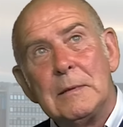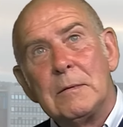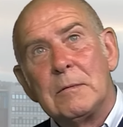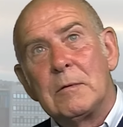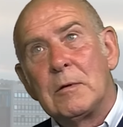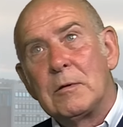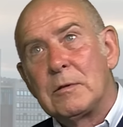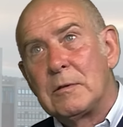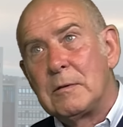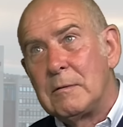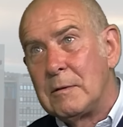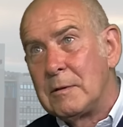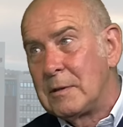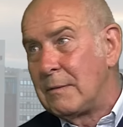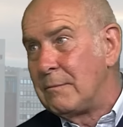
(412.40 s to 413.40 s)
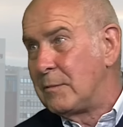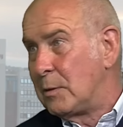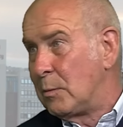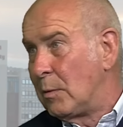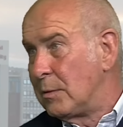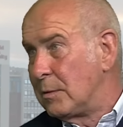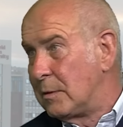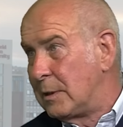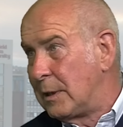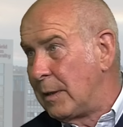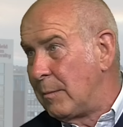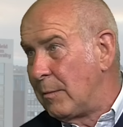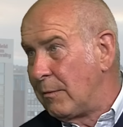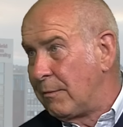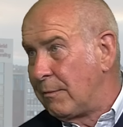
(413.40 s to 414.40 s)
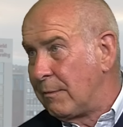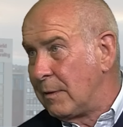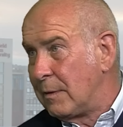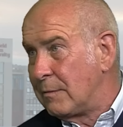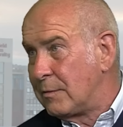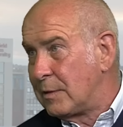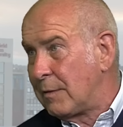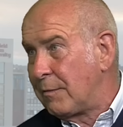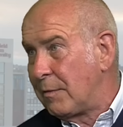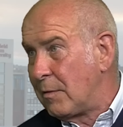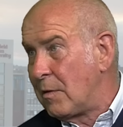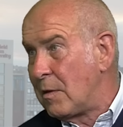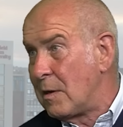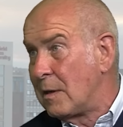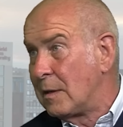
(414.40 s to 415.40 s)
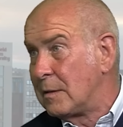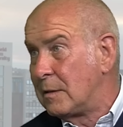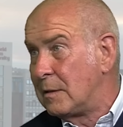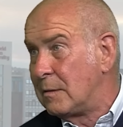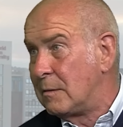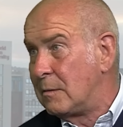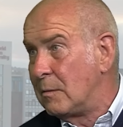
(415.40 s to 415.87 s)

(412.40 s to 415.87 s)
gosh, the '71 team of Sheffield United